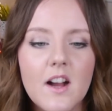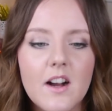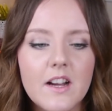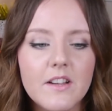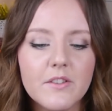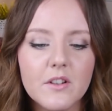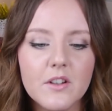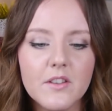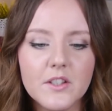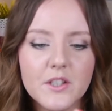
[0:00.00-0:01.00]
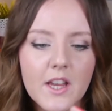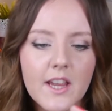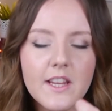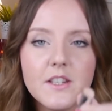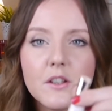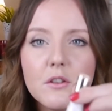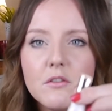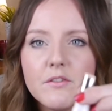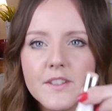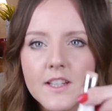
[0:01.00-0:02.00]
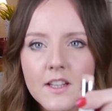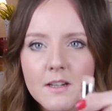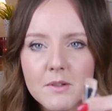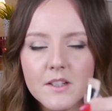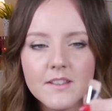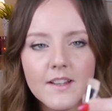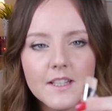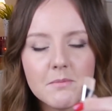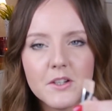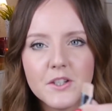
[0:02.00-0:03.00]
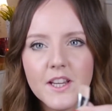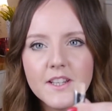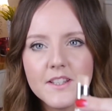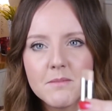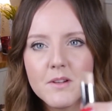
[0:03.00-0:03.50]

I've got the shade Cool Vanilla because that is my shade at the